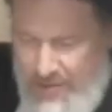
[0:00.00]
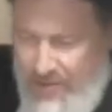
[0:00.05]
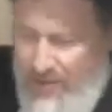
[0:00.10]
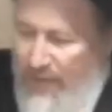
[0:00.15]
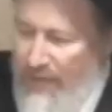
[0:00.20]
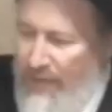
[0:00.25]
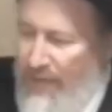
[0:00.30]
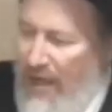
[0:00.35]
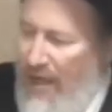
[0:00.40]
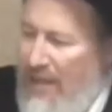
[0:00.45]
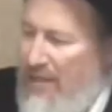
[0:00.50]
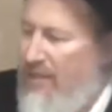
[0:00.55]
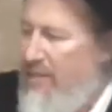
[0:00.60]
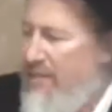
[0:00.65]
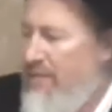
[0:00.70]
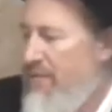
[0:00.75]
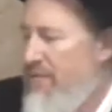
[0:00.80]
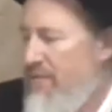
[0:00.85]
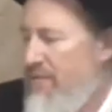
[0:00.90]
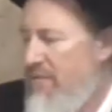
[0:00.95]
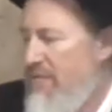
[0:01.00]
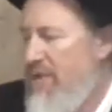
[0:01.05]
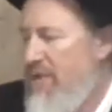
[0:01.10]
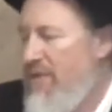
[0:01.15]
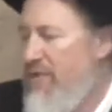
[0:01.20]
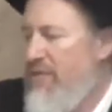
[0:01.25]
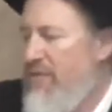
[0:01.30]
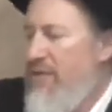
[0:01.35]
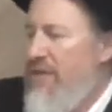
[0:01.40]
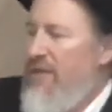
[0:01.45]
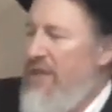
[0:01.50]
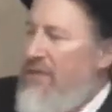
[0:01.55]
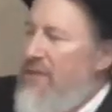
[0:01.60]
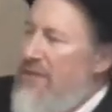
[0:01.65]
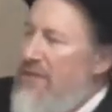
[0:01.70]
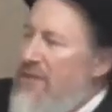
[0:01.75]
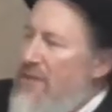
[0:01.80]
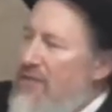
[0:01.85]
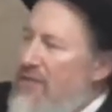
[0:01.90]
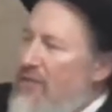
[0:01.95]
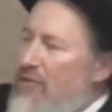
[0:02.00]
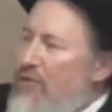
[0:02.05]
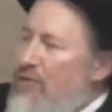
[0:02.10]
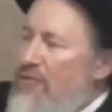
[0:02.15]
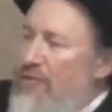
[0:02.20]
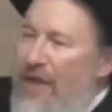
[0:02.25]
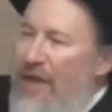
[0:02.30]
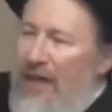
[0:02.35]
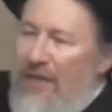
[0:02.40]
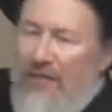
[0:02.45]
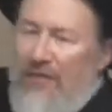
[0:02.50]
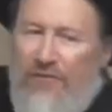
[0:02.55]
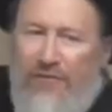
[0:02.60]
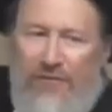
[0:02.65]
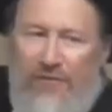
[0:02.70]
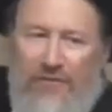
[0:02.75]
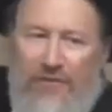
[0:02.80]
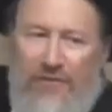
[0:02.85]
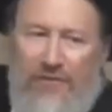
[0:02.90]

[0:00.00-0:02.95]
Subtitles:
Kuf Aleph. Right over here it says Kuf Aleph.